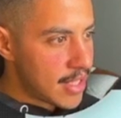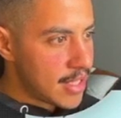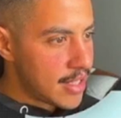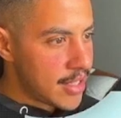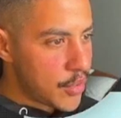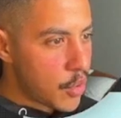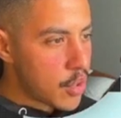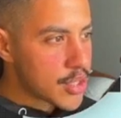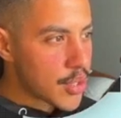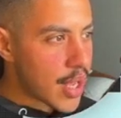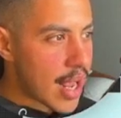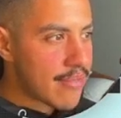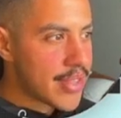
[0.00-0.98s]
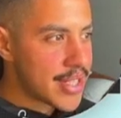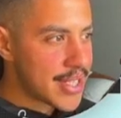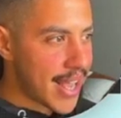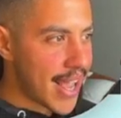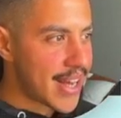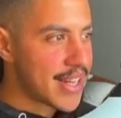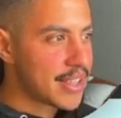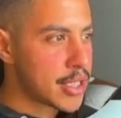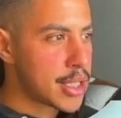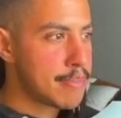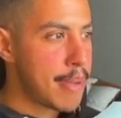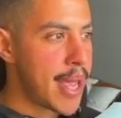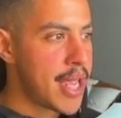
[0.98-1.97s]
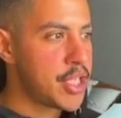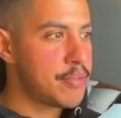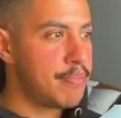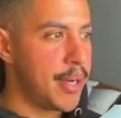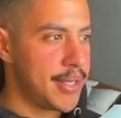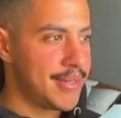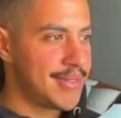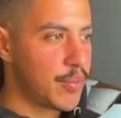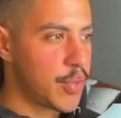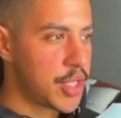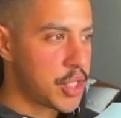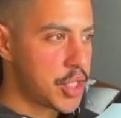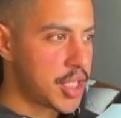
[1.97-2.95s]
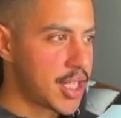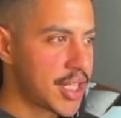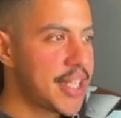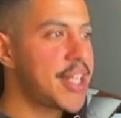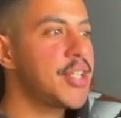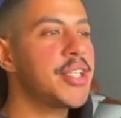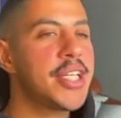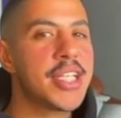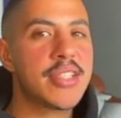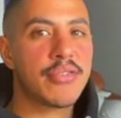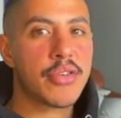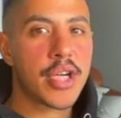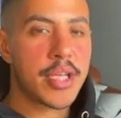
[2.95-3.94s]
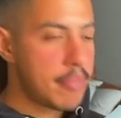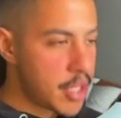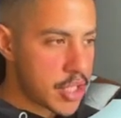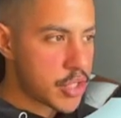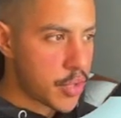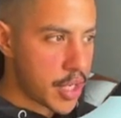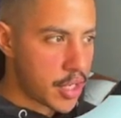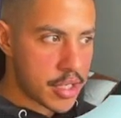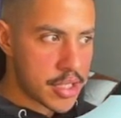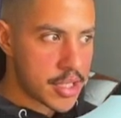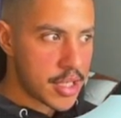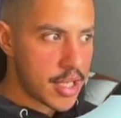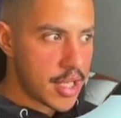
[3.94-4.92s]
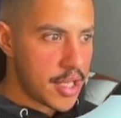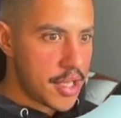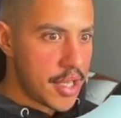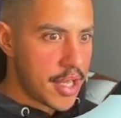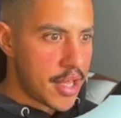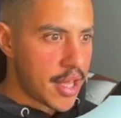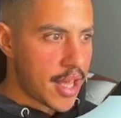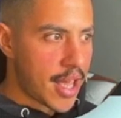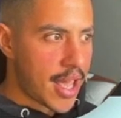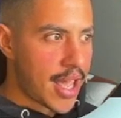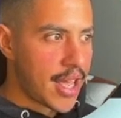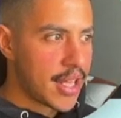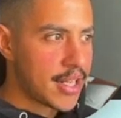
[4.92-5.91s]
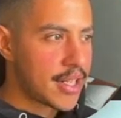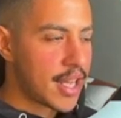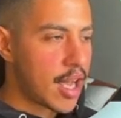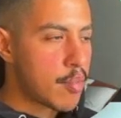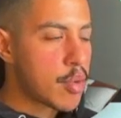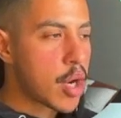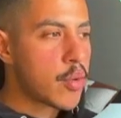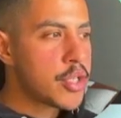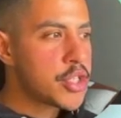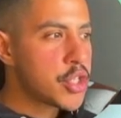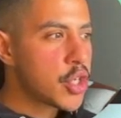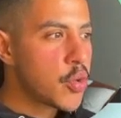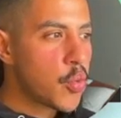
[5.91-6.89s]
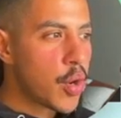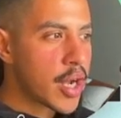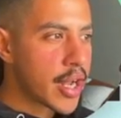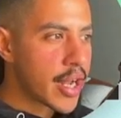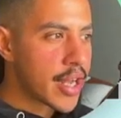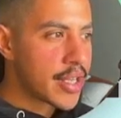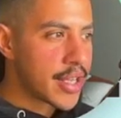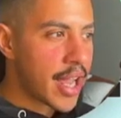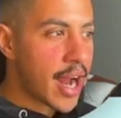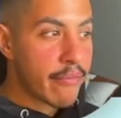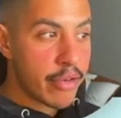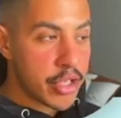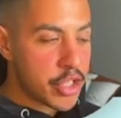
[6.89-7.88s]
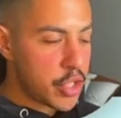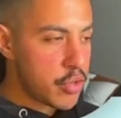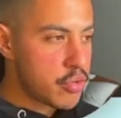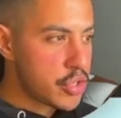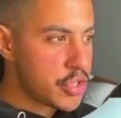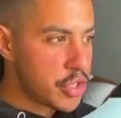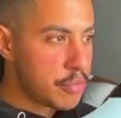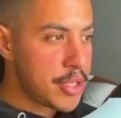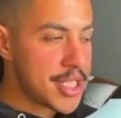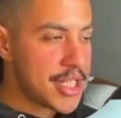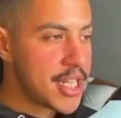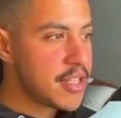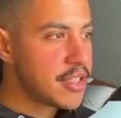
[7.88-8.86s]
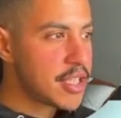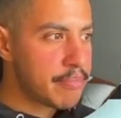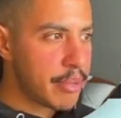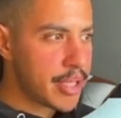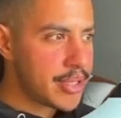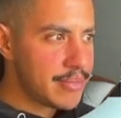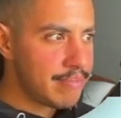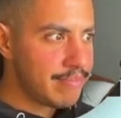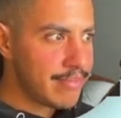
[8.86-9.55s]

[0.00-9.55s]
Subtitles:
You also have this edit this page button, which clearly is for administrators. And I'm not really sure why the average user should be seeing this button.